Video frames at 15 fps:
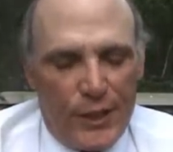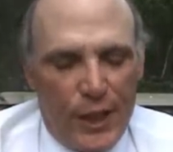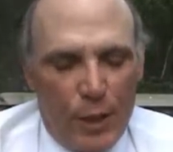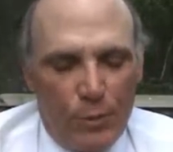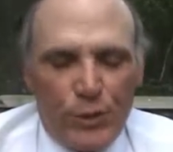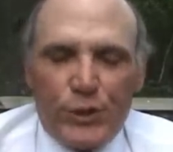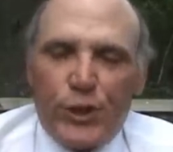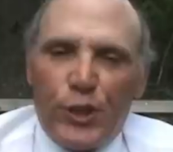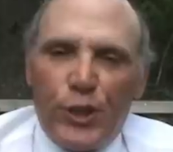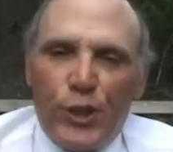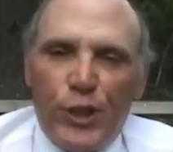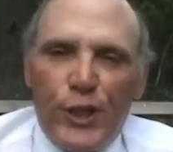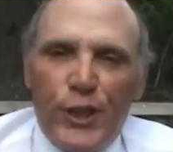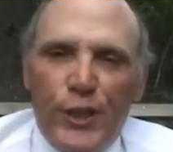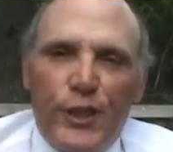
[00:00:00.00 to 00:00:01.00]
that I was
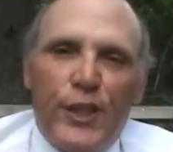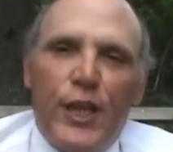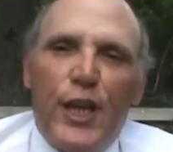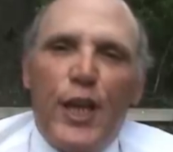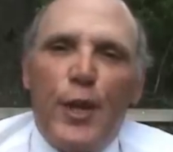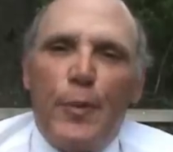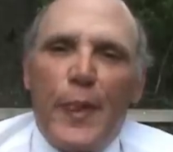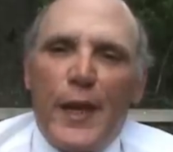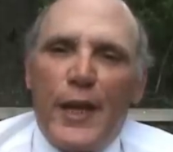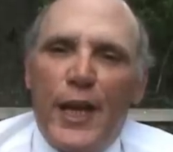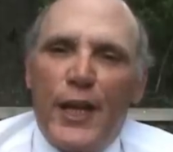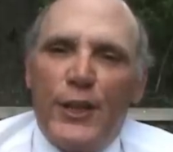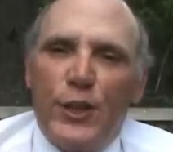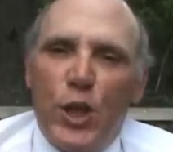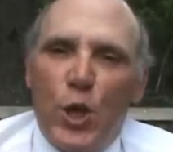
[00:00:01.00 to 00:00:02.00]
current and
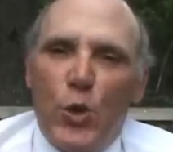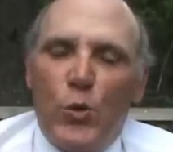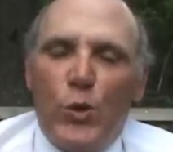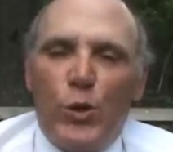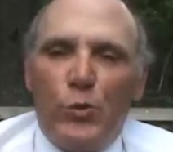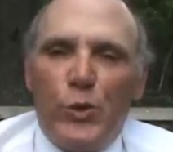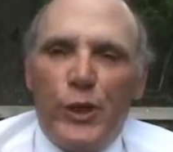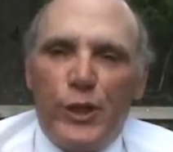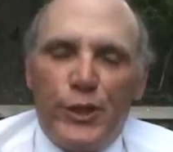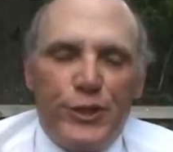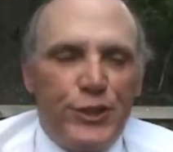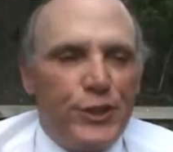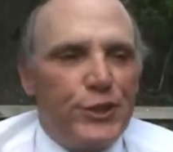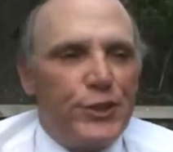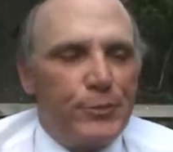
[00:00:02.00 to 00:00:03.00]
had no
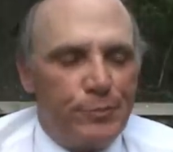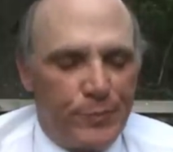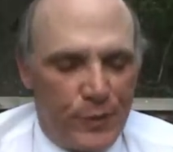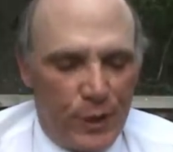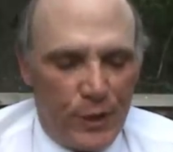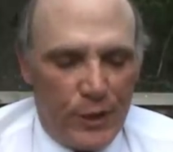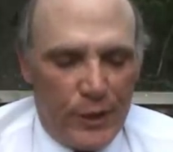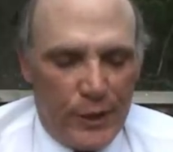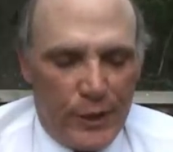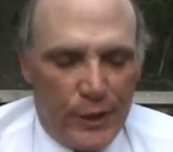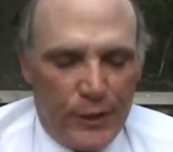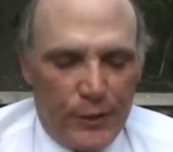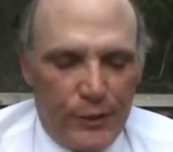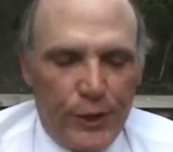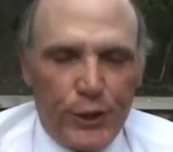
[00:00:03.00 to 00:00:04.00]
arrearages.
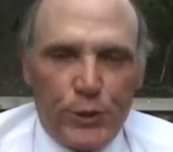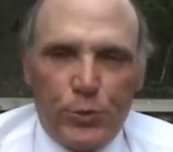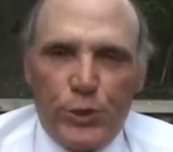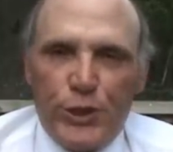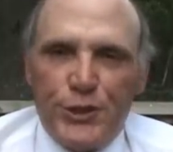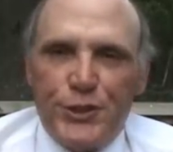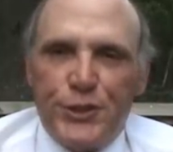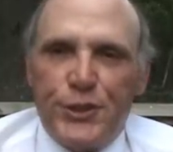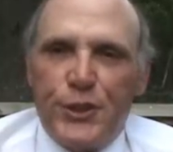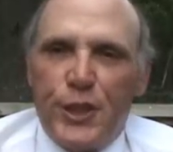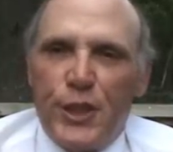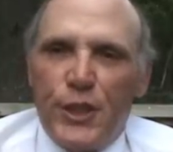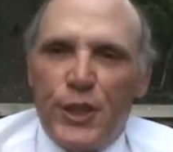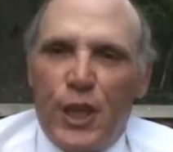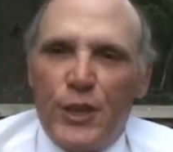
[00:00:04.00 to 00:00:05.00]
This was
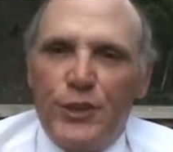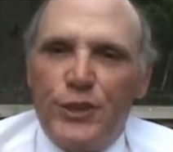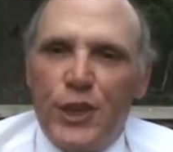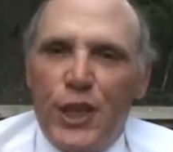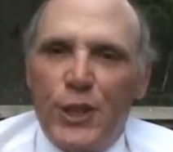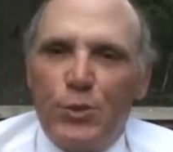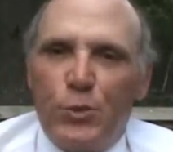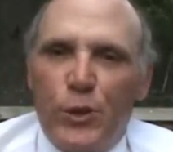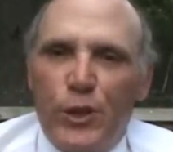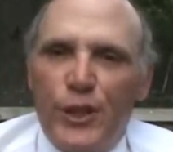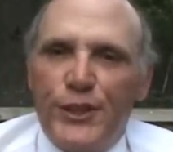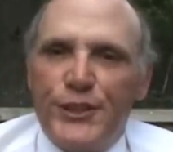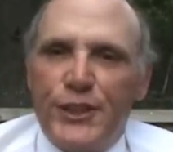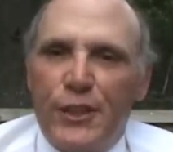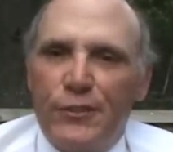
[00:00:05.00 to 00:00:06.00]
on
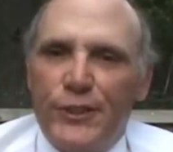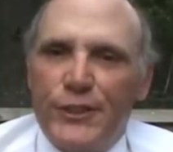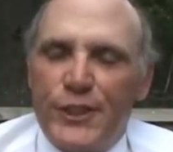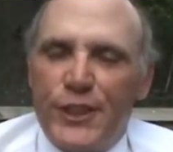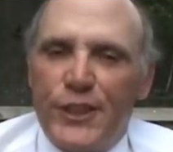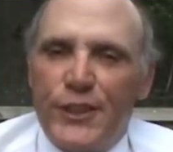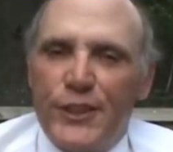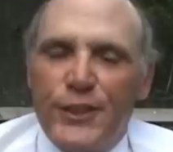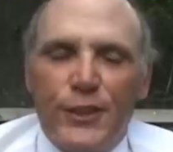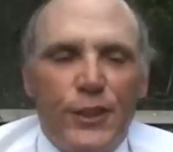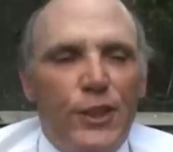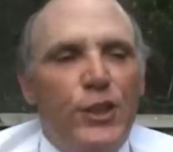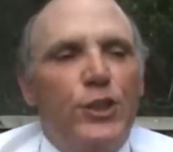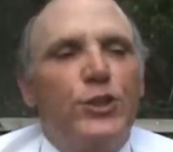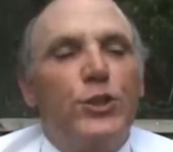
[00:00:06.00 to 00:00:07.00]
January 17th,
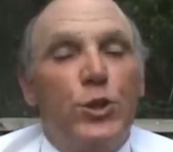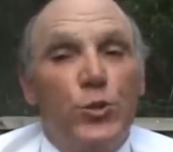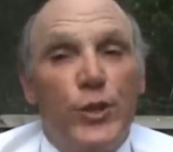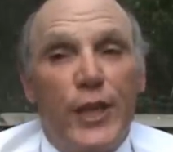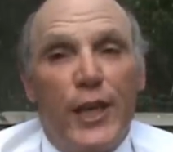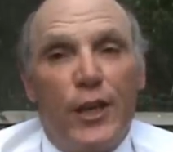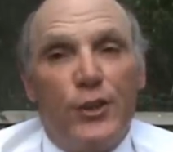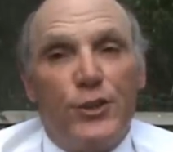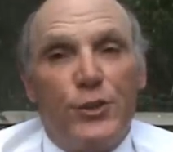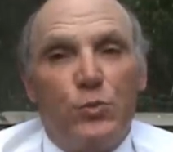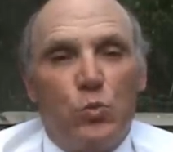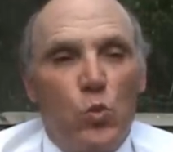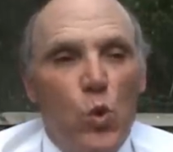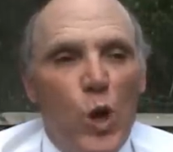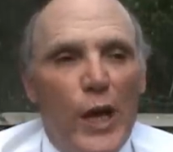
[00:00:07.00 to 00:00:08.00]

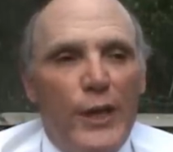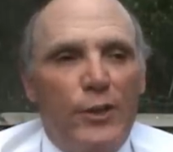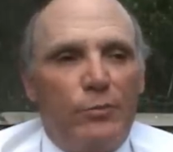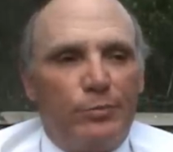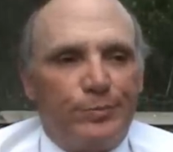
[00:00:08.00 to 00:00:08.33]
2001.